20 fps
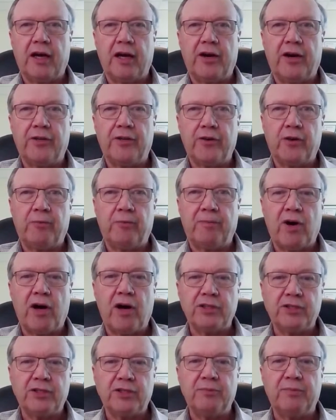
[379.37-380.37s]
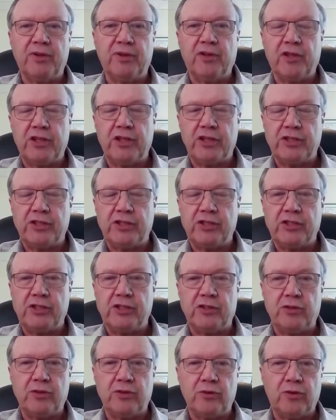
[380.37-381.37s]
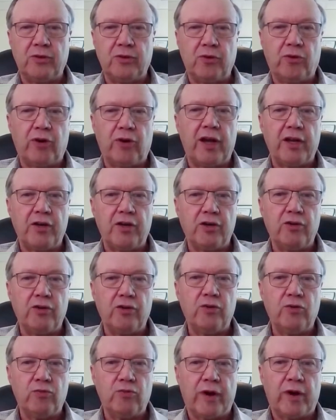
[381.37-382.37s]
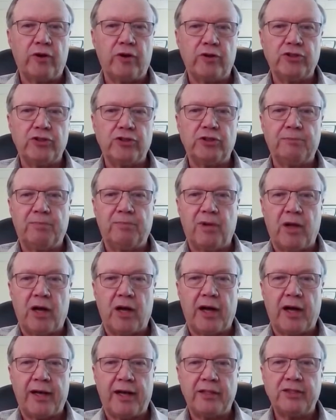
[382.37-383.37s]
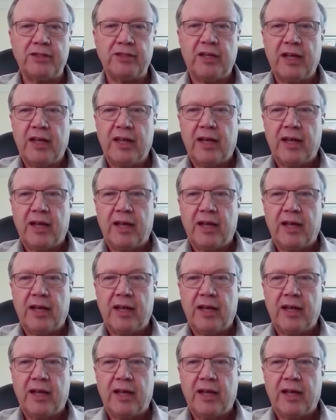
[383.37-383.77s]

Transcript: other possibilities to create new rare earth supplies